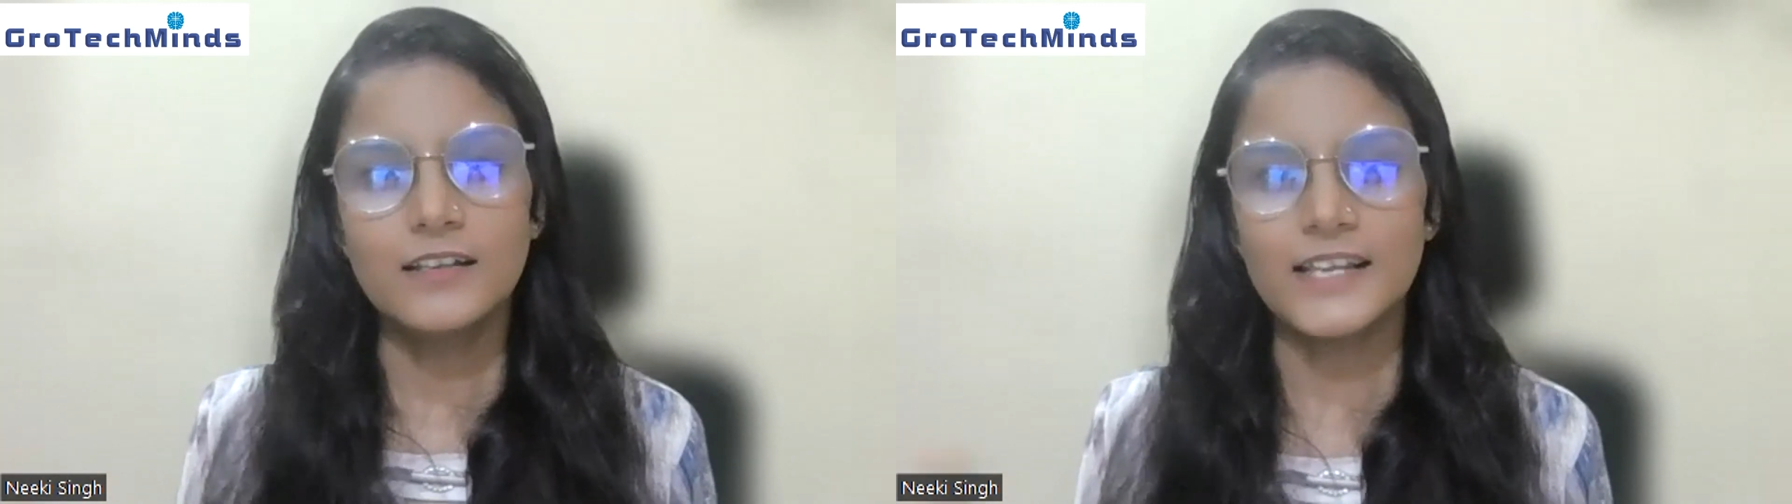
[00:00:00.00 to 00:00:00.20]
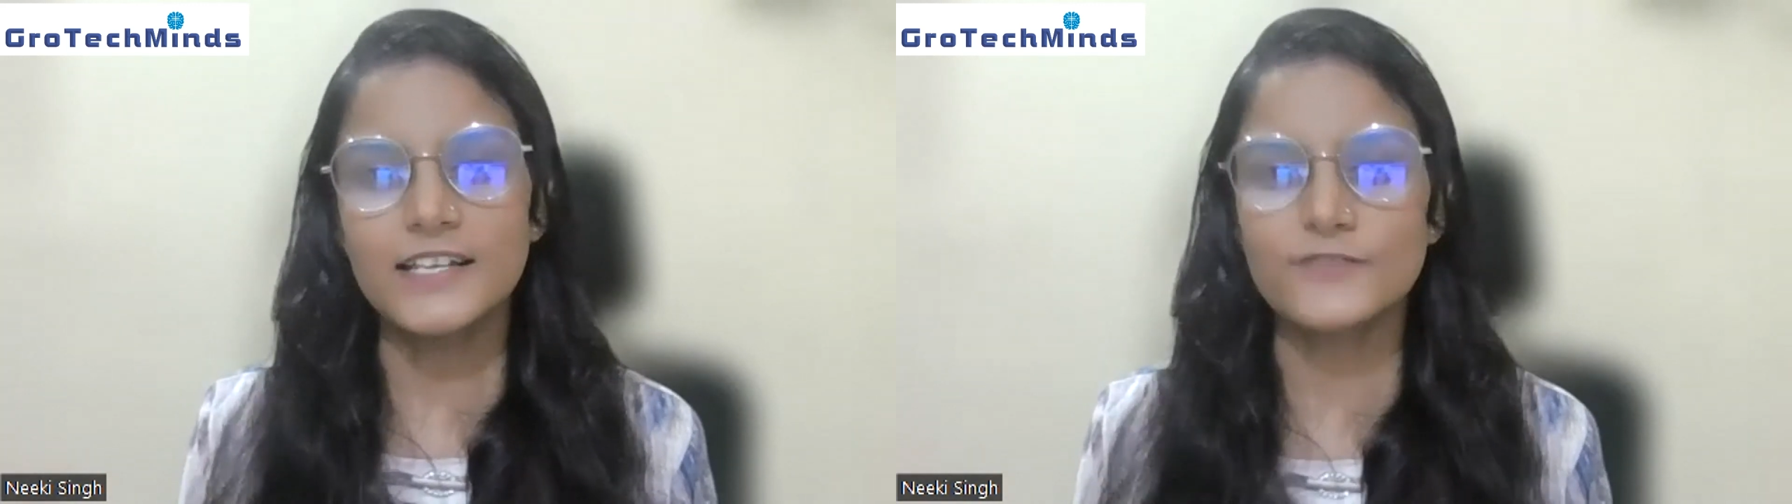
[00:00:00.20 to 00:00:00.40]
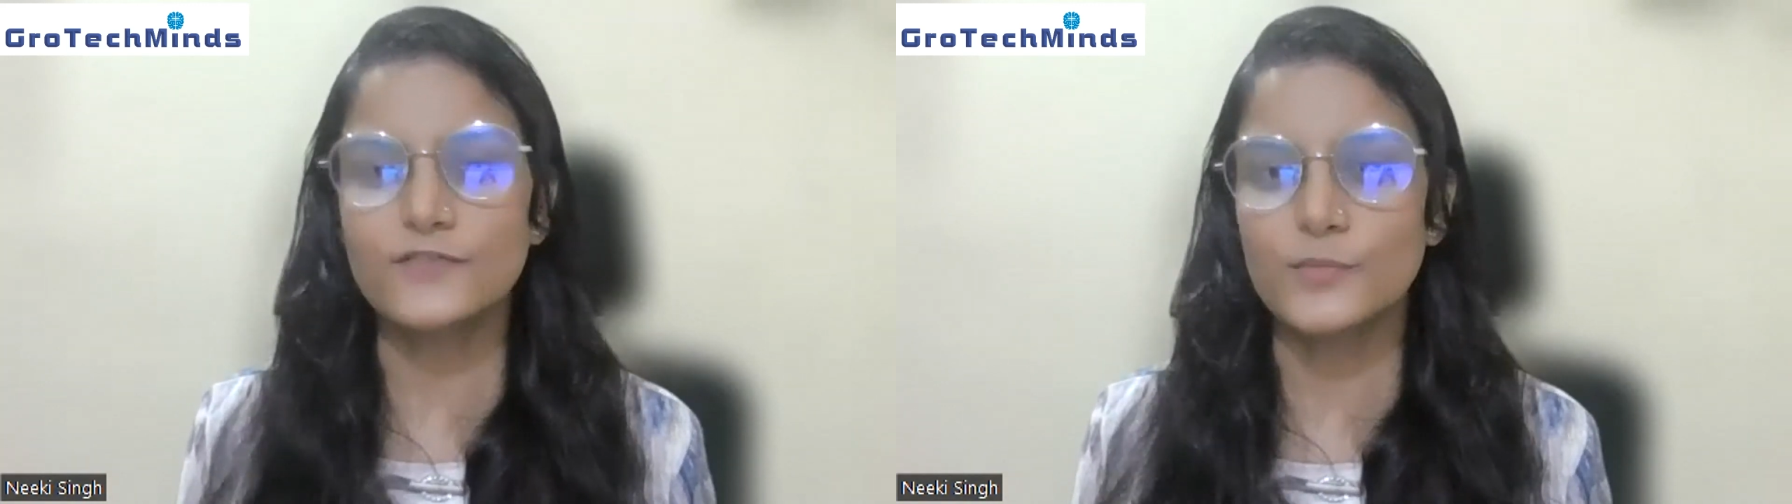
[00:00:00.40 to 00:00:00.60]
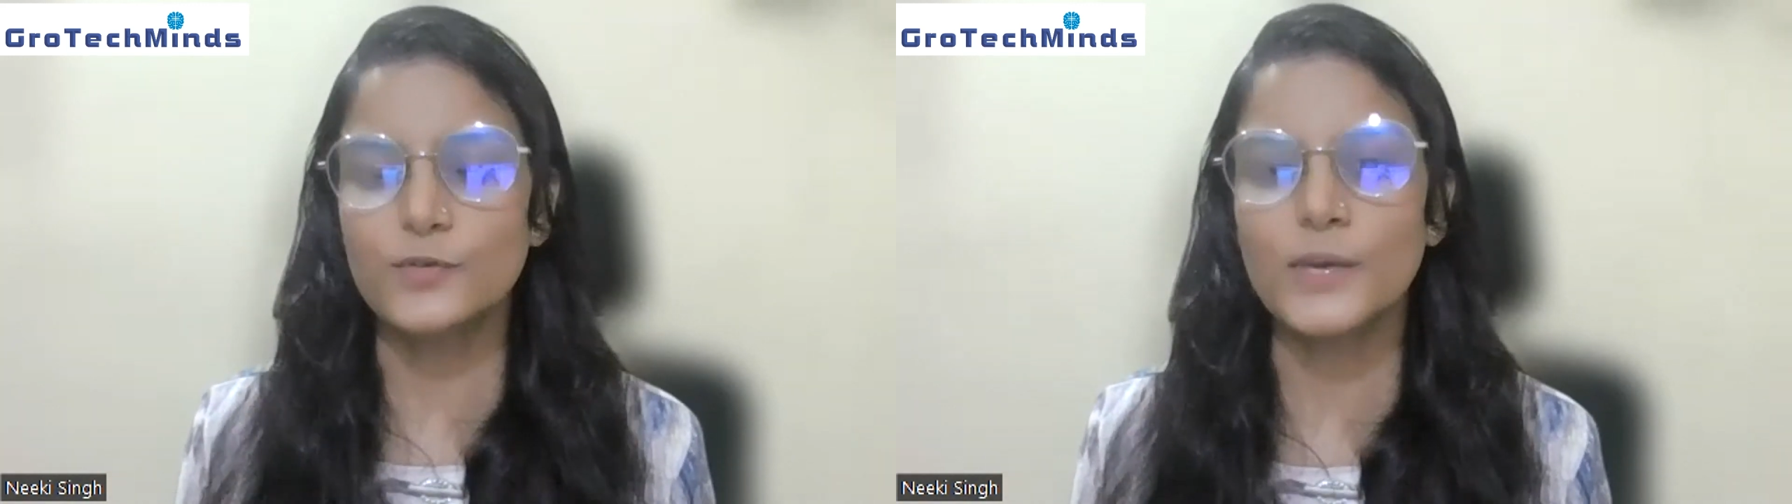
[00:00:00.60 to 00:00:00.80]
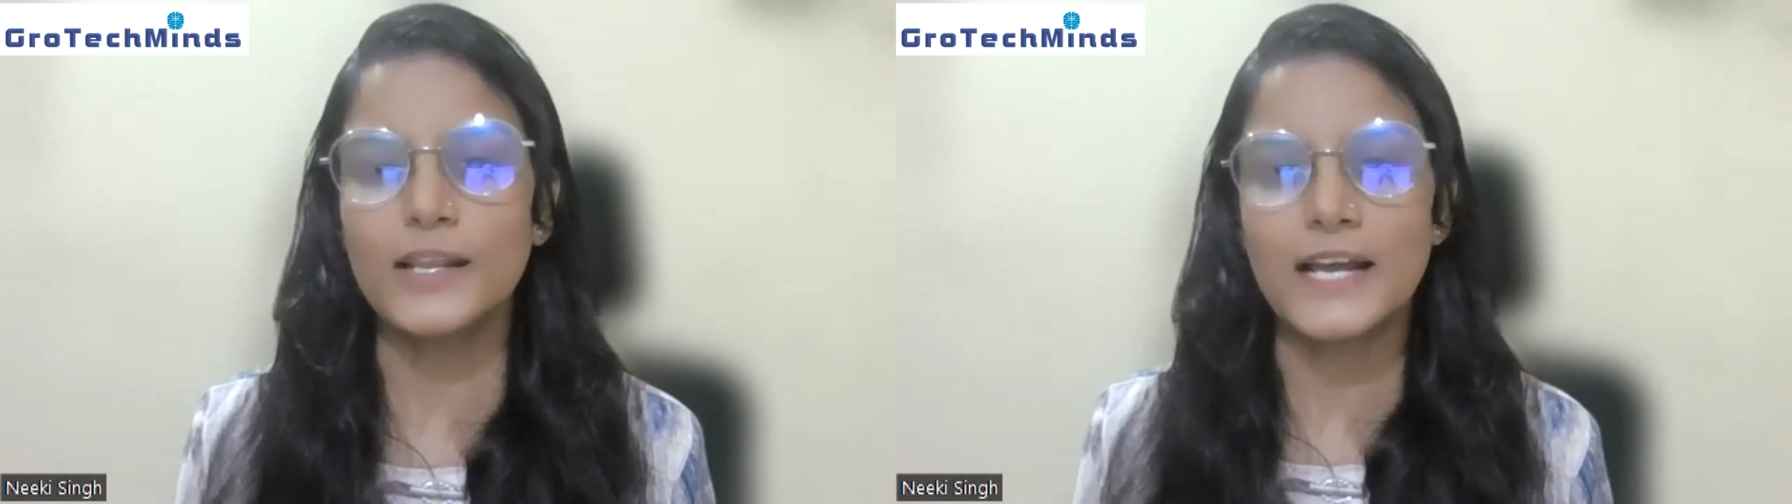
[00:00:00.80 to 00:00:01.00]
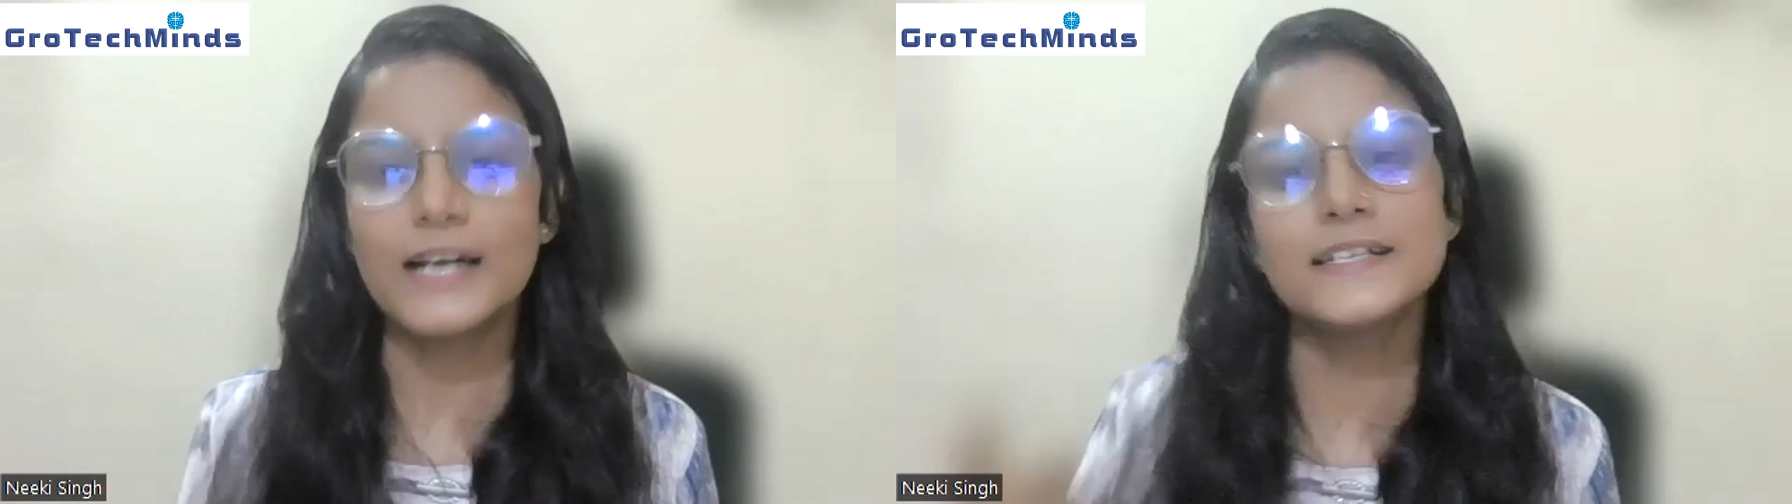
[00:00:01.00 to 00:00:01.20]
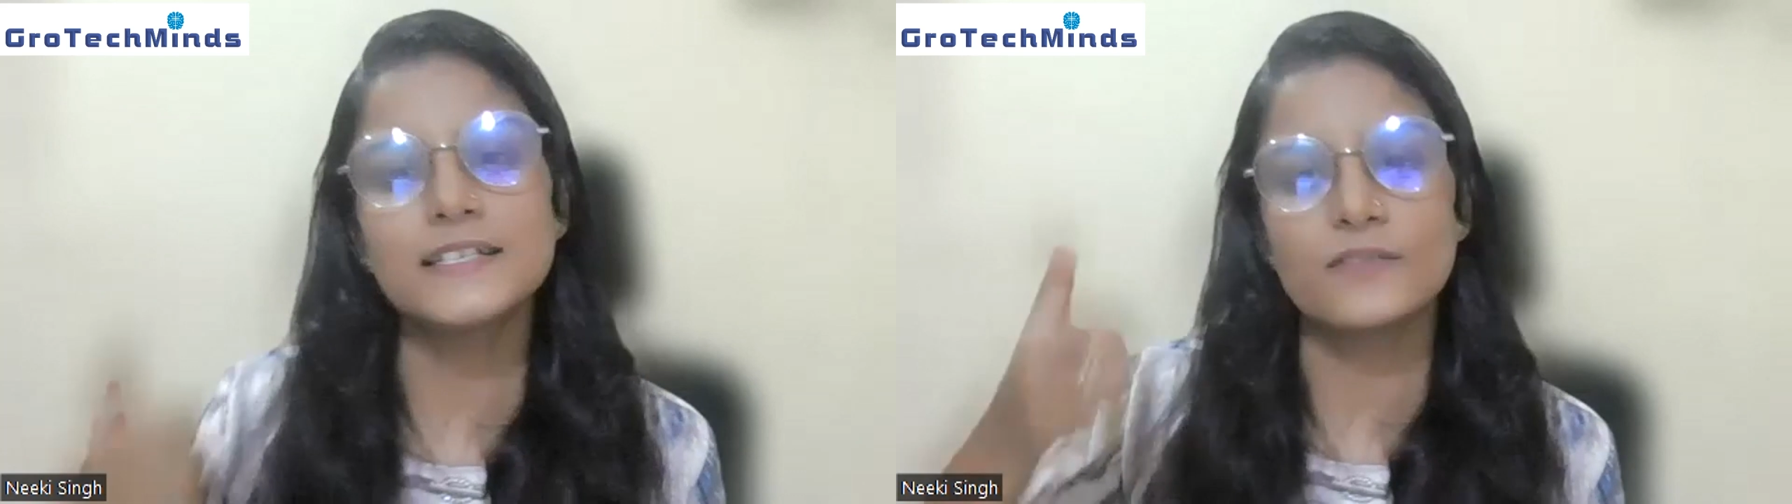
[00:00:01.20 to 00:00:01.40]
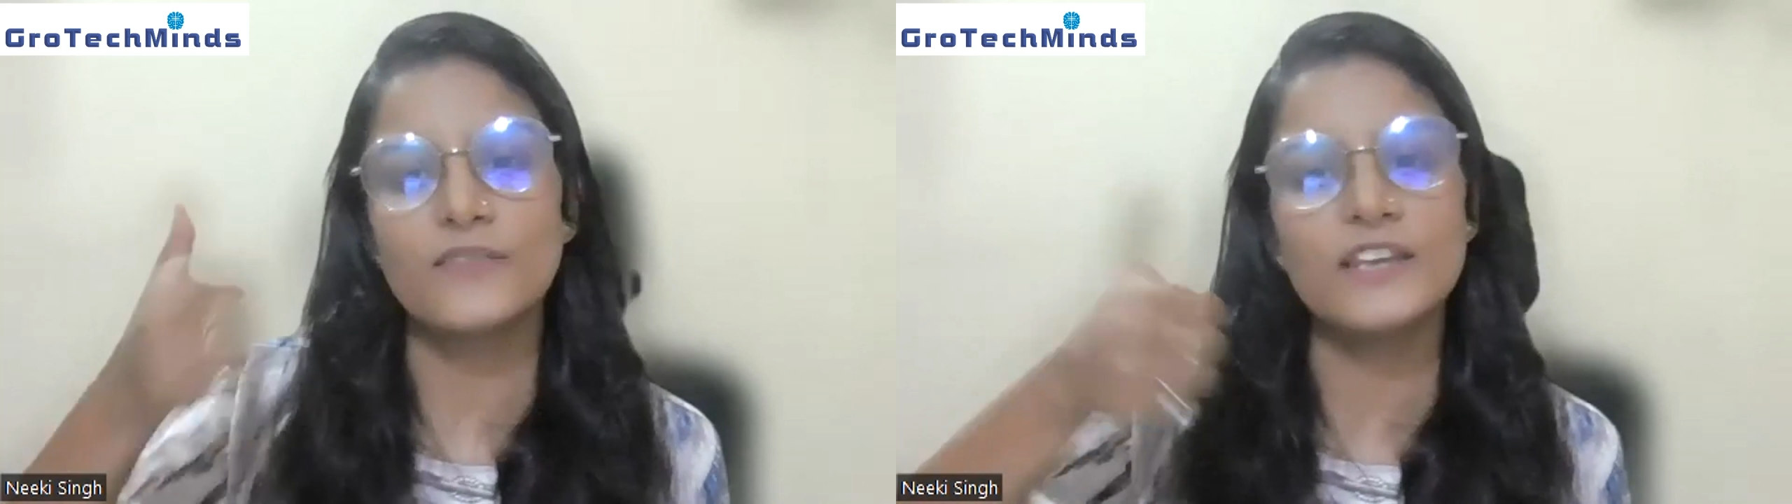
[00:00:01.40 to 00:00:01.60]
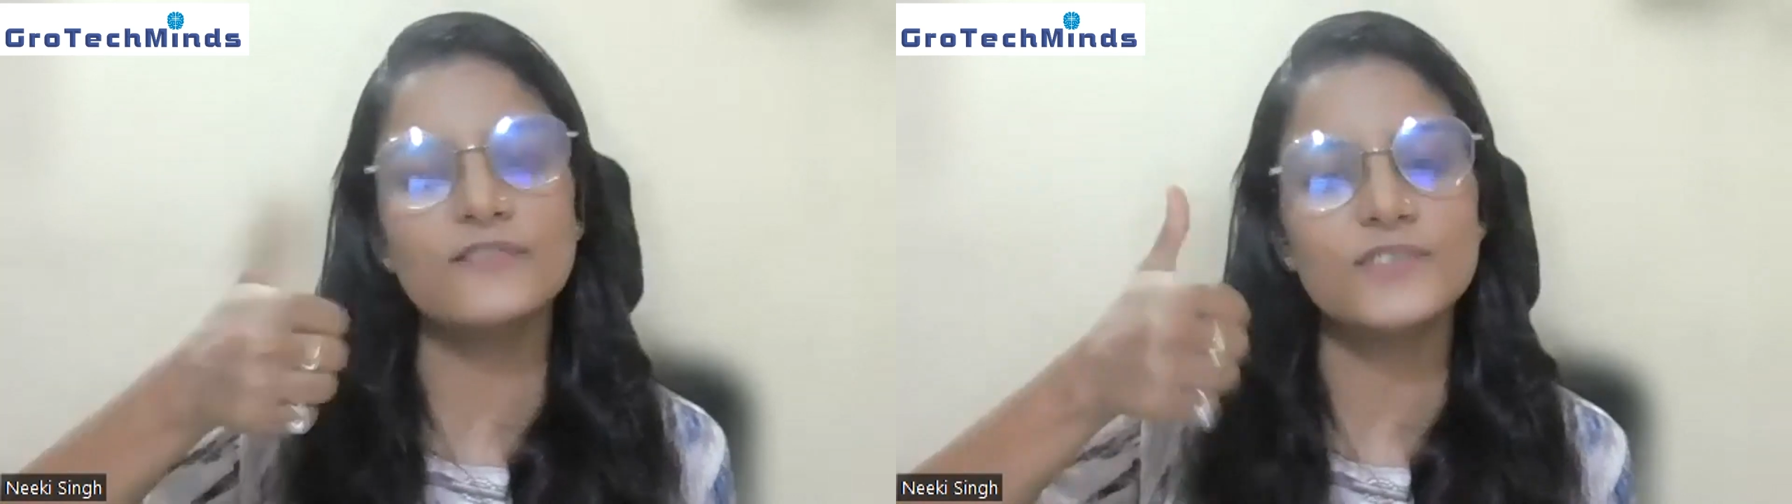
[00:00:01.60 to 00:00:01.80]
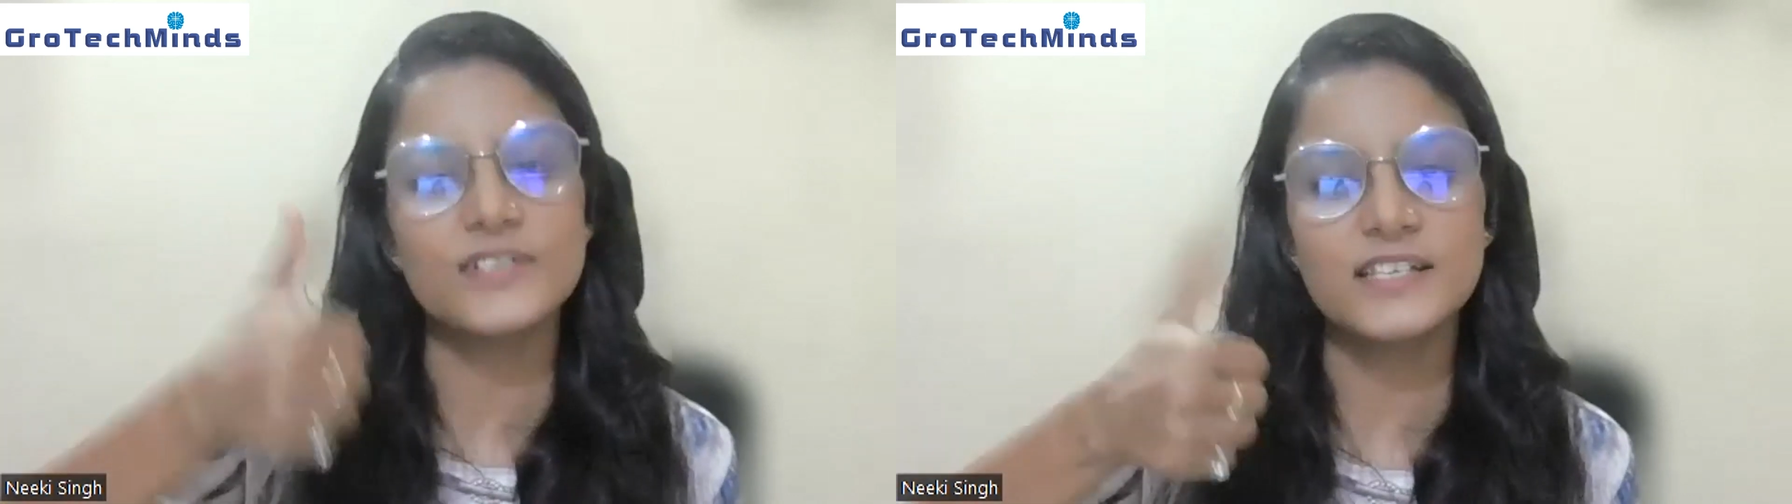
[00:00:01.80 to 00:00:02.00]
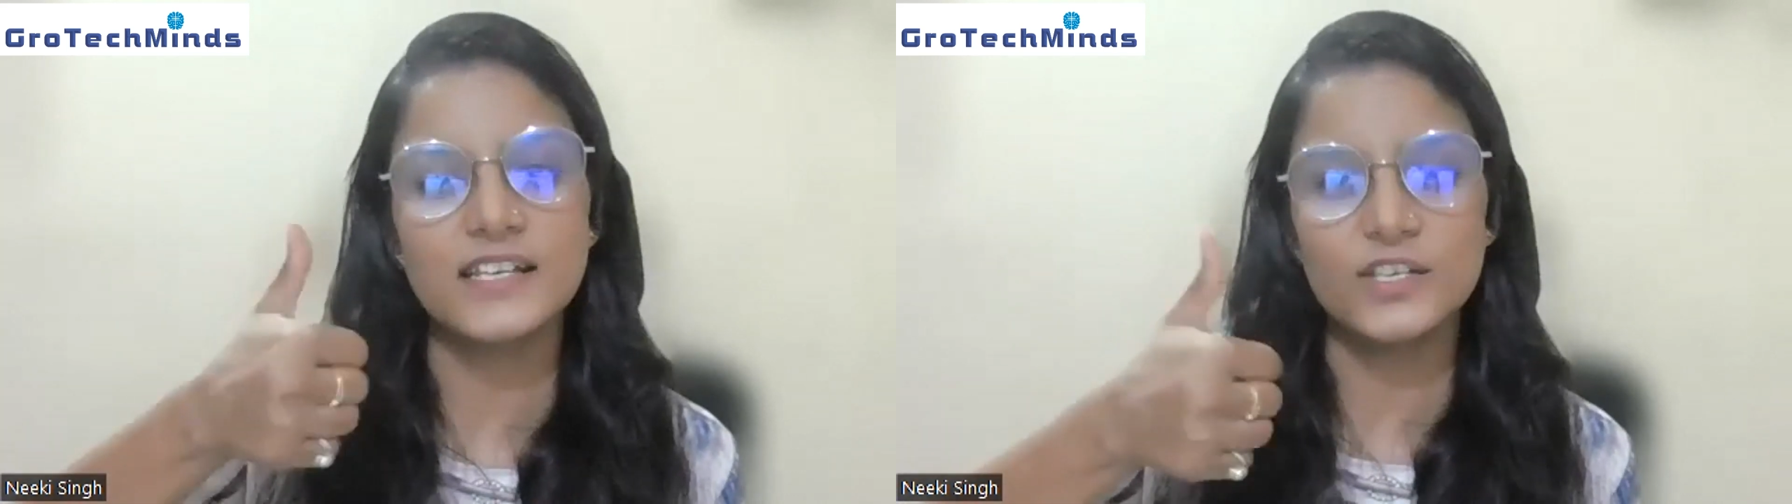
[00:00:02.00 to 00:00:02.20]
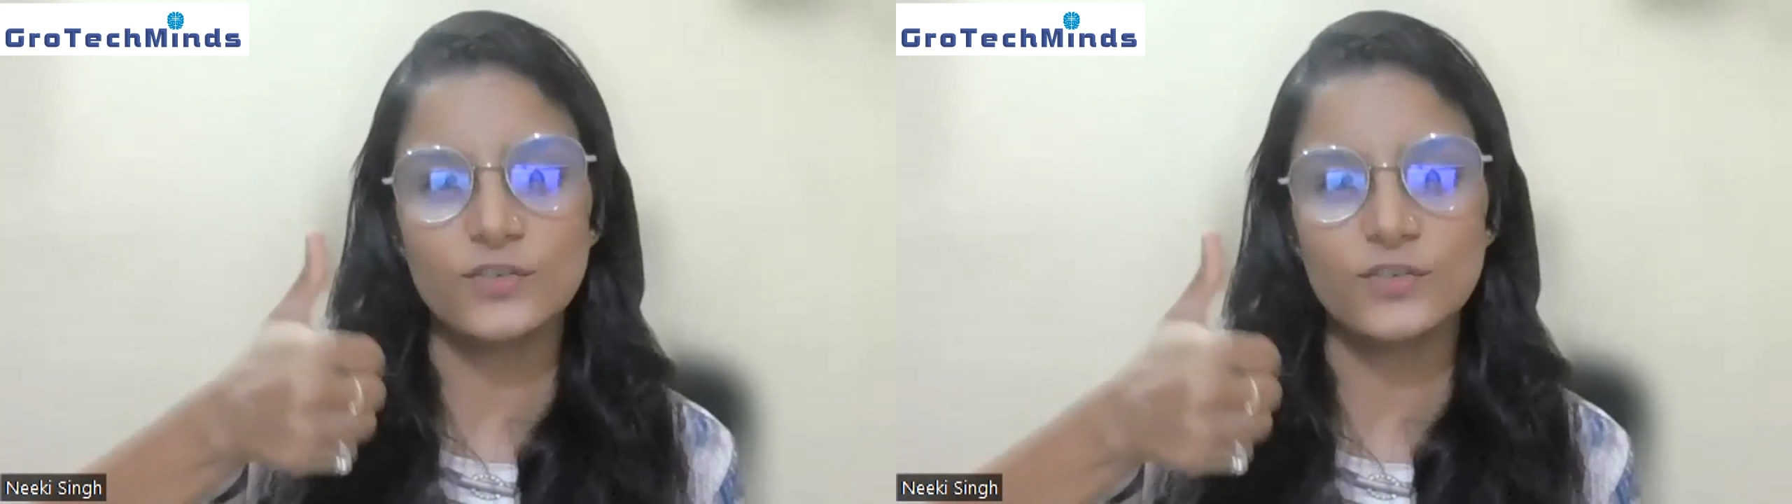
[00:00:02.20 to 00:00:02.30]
things from you, and that is the very first thing.